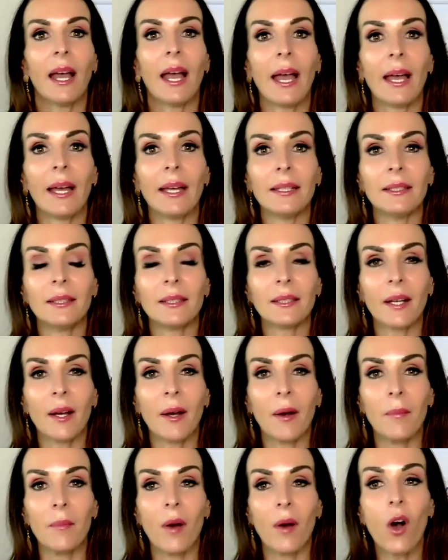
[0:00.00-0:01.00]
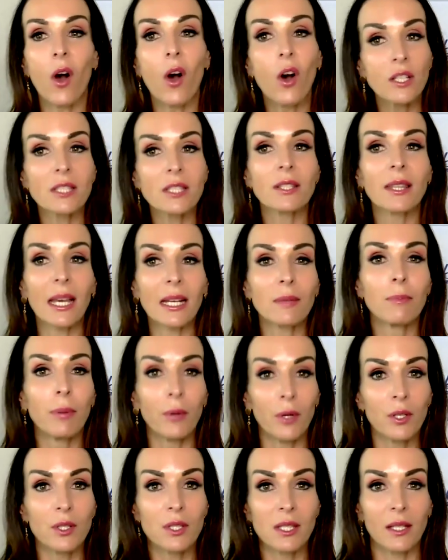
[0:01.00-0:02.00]
And ask
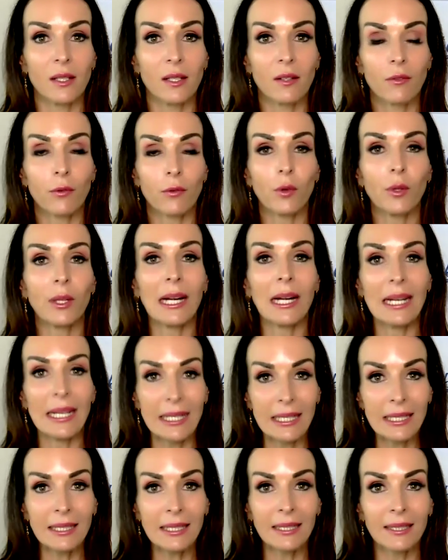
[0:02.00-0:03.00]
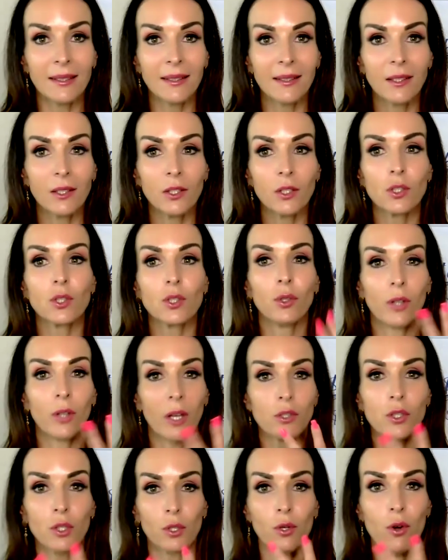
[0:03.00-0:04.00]
that person for the link to
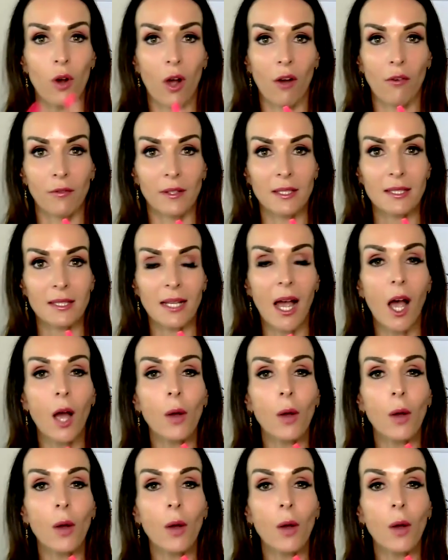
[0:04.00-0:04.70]
those two offers.